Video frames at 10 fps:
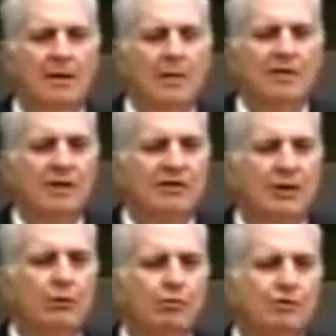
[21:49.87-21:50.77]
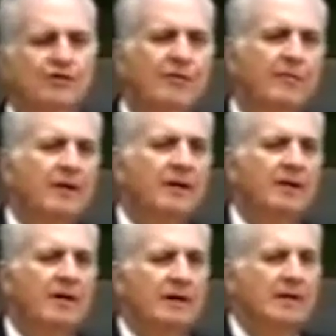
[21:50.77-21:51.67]
We've got soldiers from the
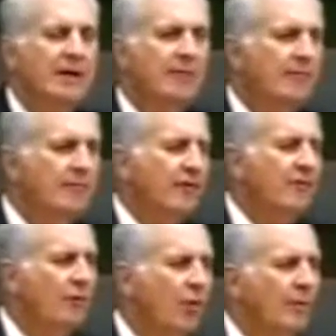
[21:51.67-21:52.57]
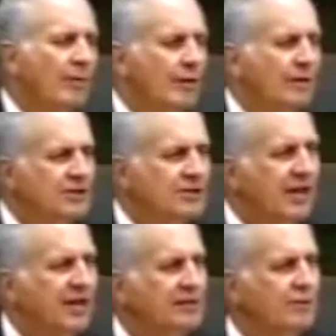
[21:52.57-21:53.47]
the, um, from the war between the
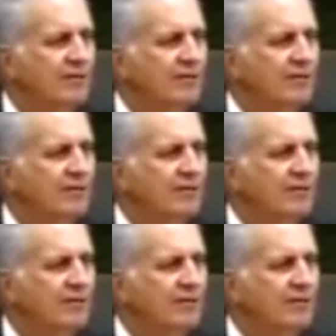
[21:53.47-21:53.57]
states.